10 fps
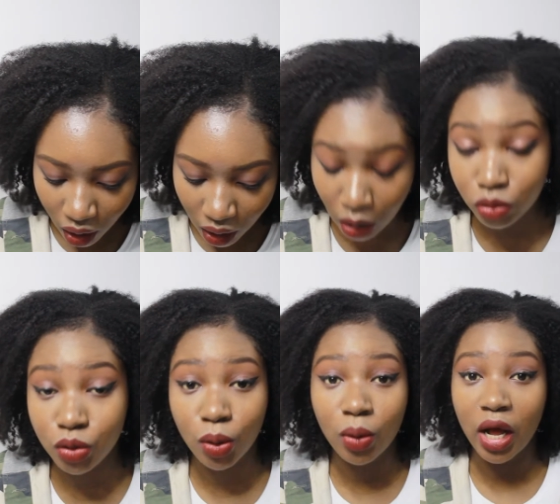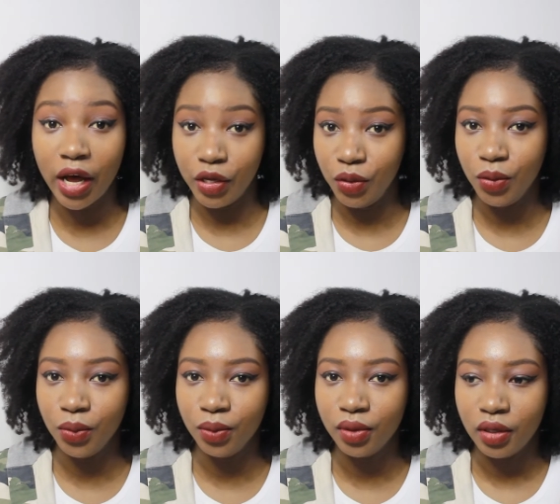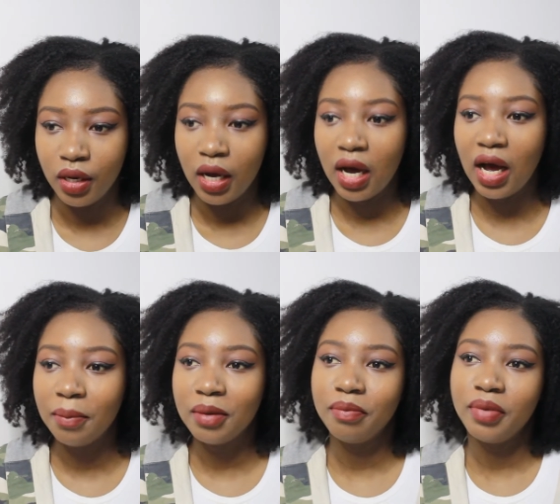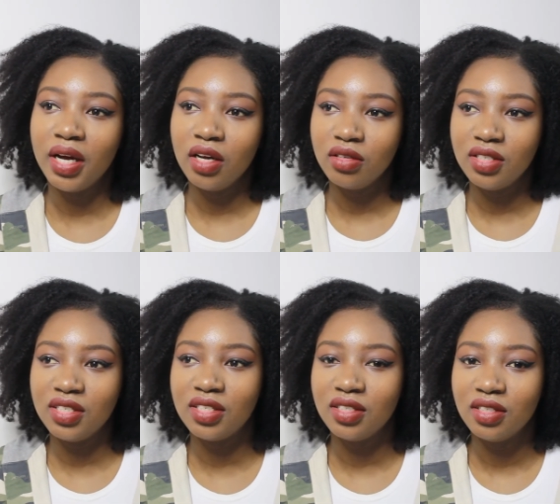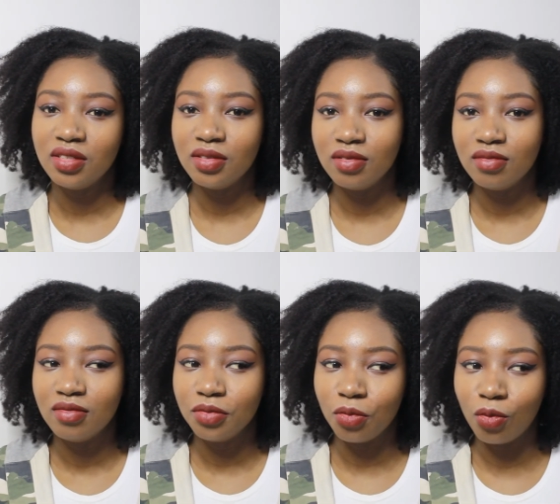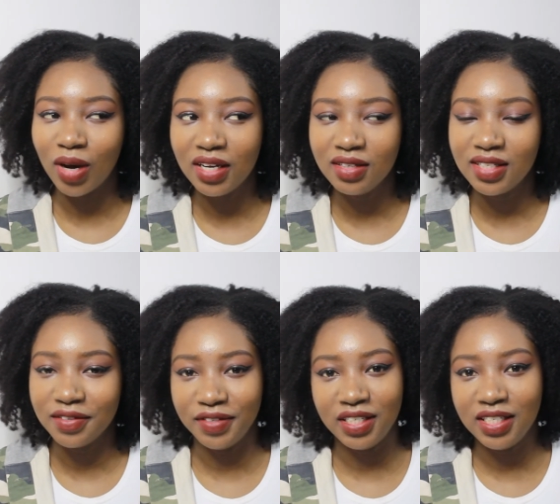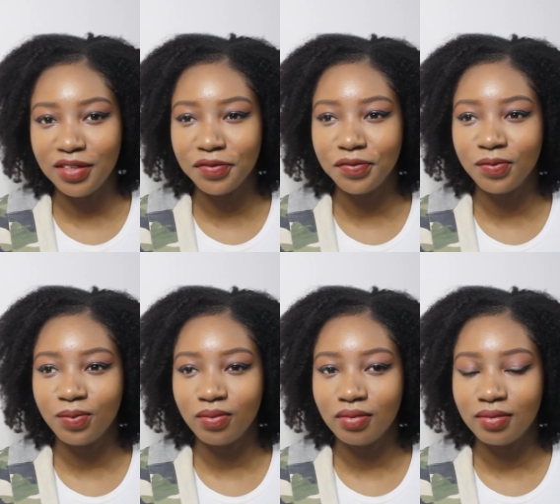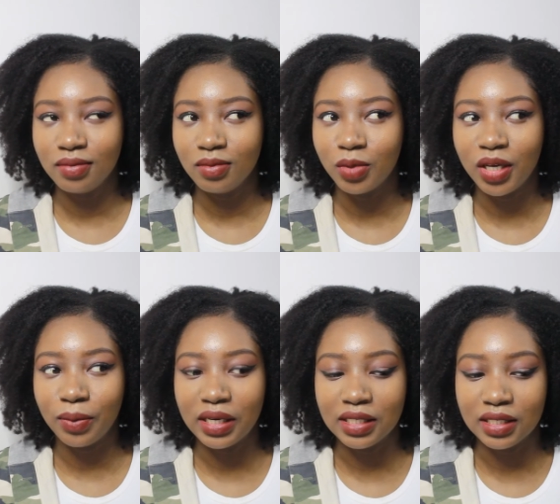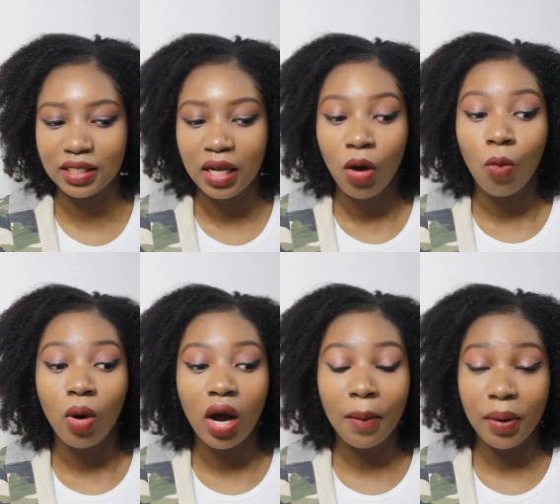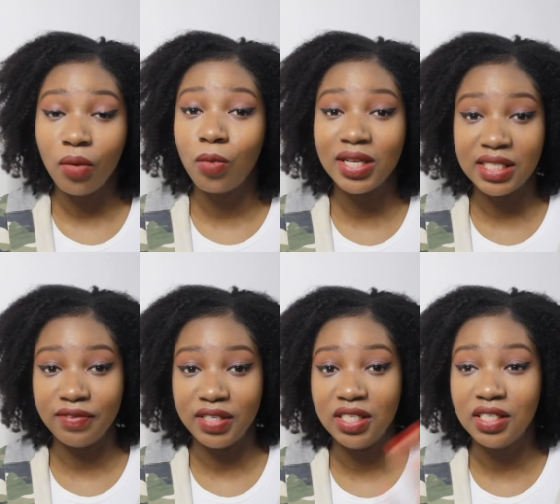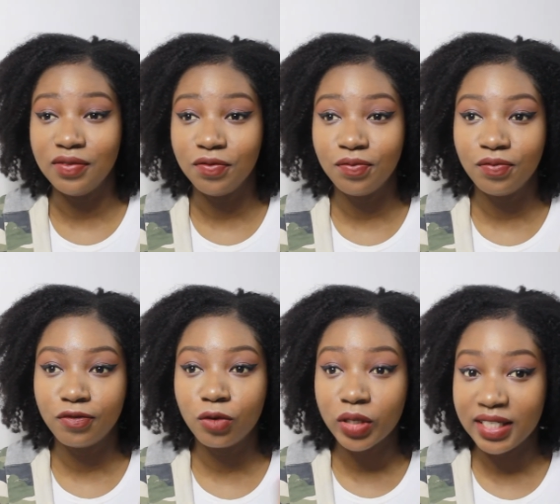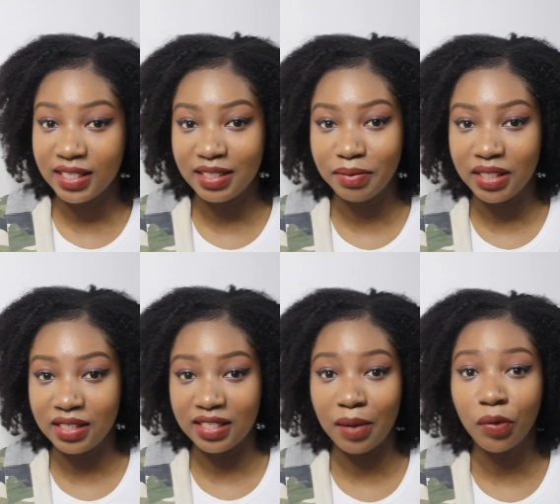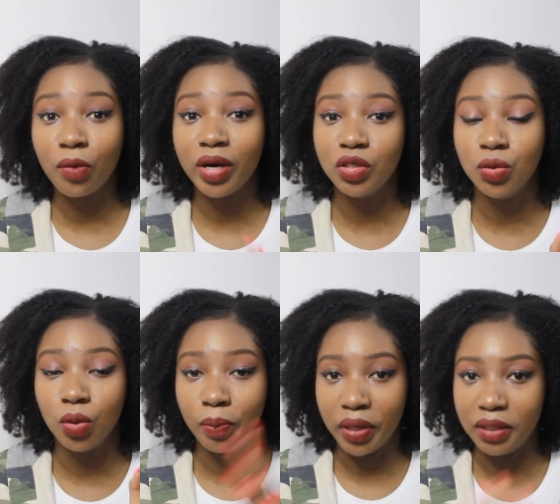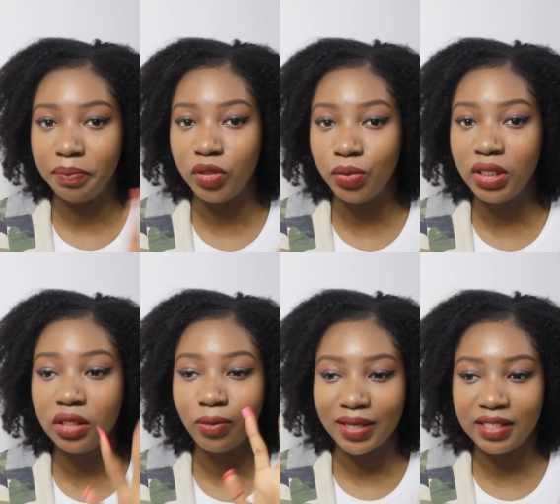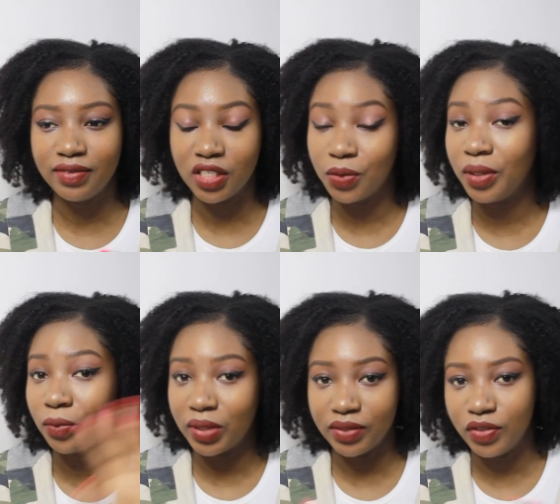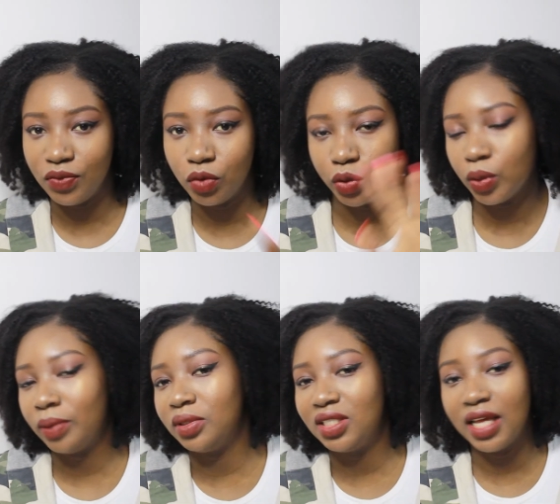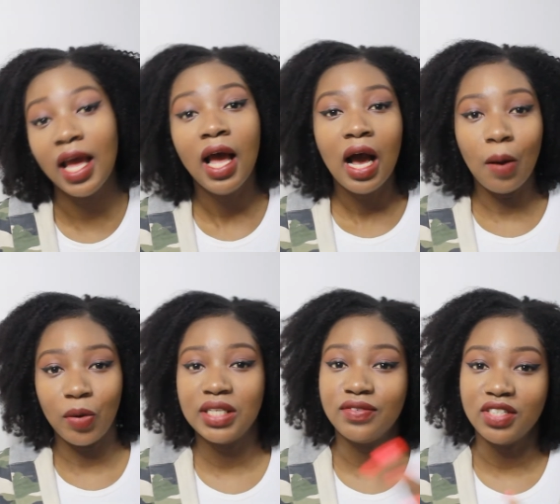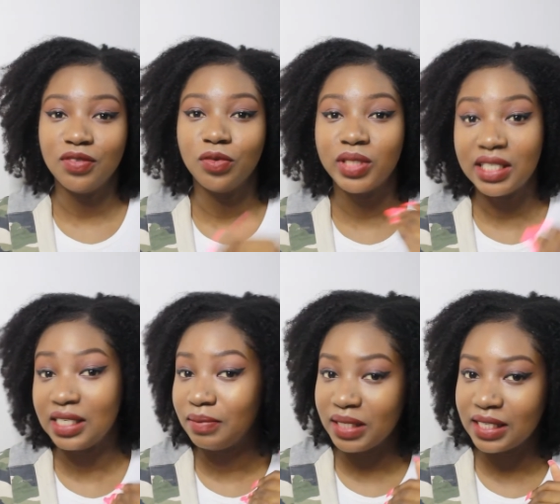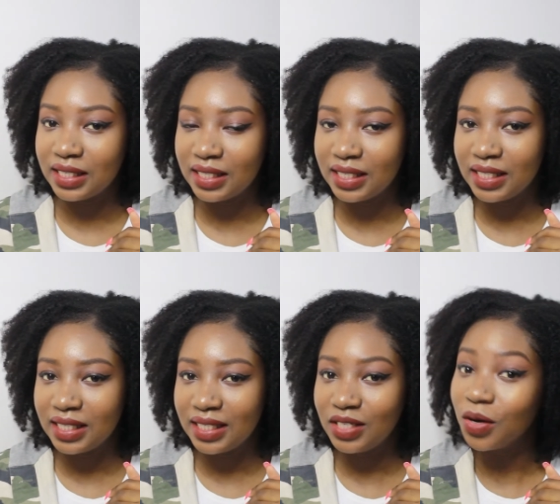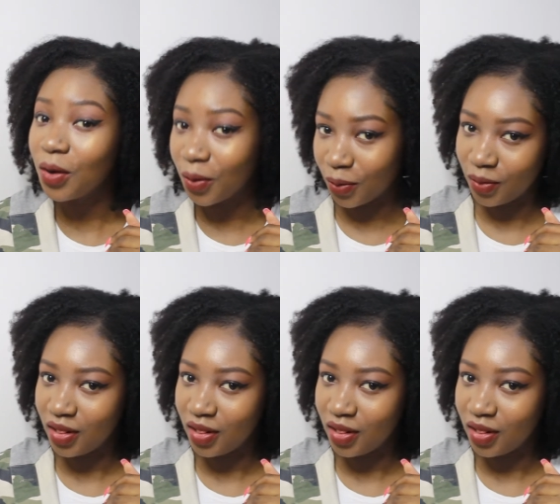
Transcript: How tall are you? I'm about 170. Wait, what is it? About one seventy-four centimeters i'm not quite sure but between 173 and 174 so i'll just say i'm 174 centimeters tall